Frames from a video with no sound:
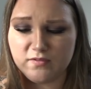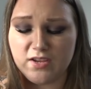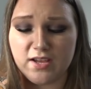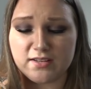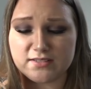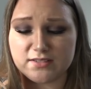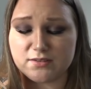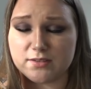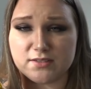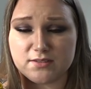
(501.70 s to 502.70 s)
yeah, because
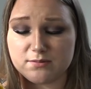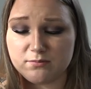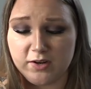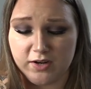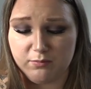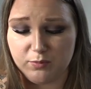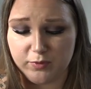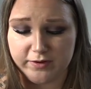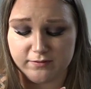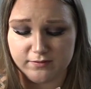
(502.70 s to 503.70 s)
it's it's reading
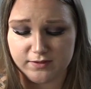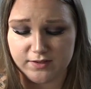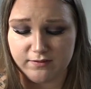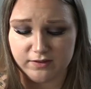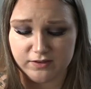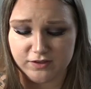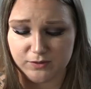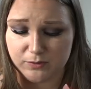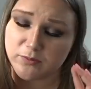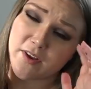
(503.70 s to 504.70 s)

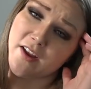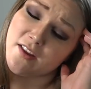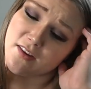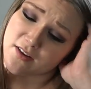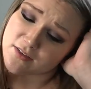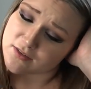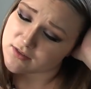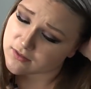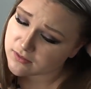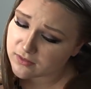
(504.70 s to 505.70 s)
0.72, and
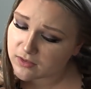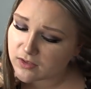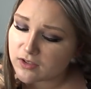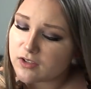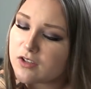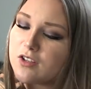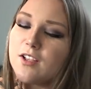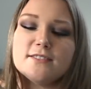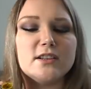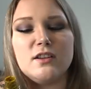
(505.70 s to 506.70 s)
that's
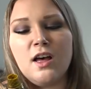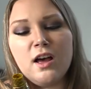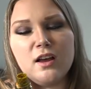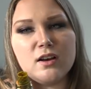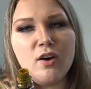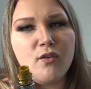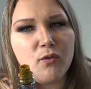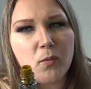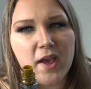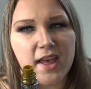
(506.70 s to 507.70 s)
that's a lot
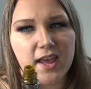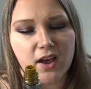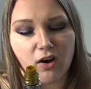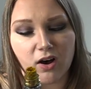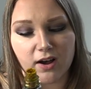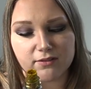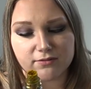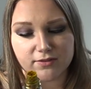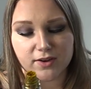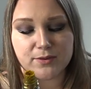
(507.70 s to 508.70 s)
of way
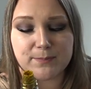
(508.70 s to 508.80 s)
off.